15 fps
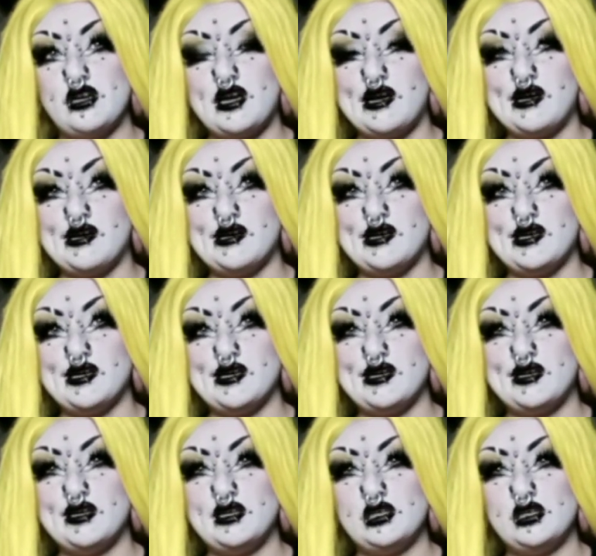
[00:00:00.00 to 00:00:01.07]
Uh,
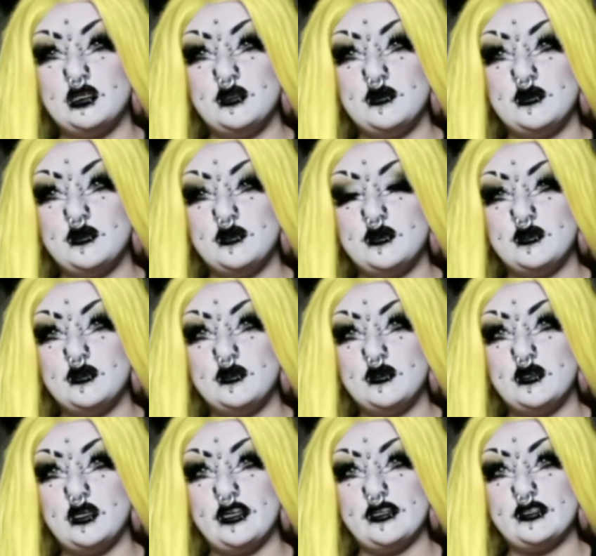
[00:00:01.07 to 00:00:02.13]

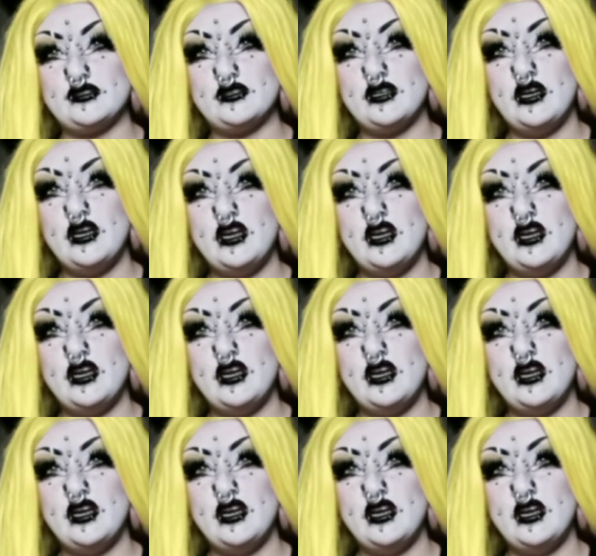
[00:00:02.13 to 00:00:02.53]
and